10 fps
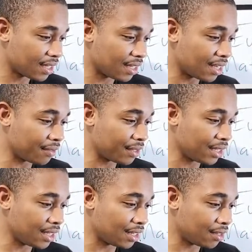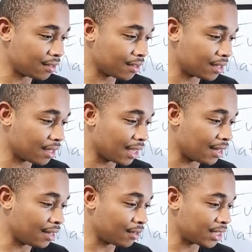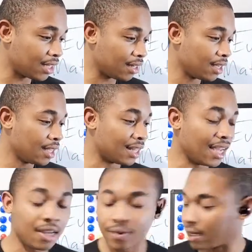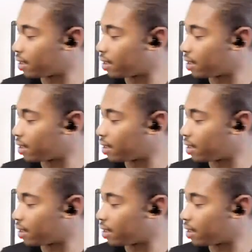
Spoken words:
Not really good at notating. The A rook.